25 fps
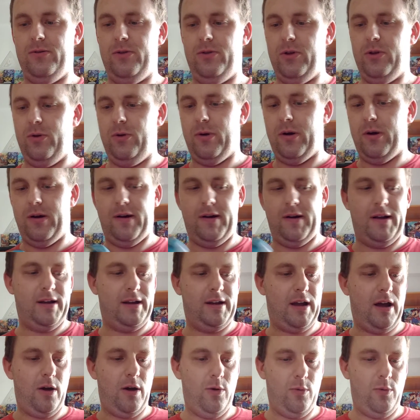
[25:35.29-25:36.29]
do I
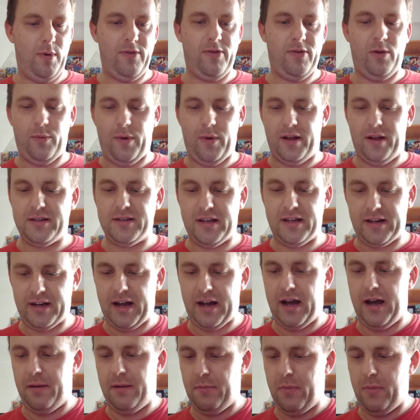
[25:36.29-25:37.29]
go with the ones that
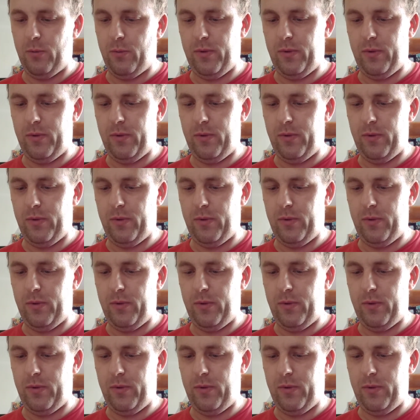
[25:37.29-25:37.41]
come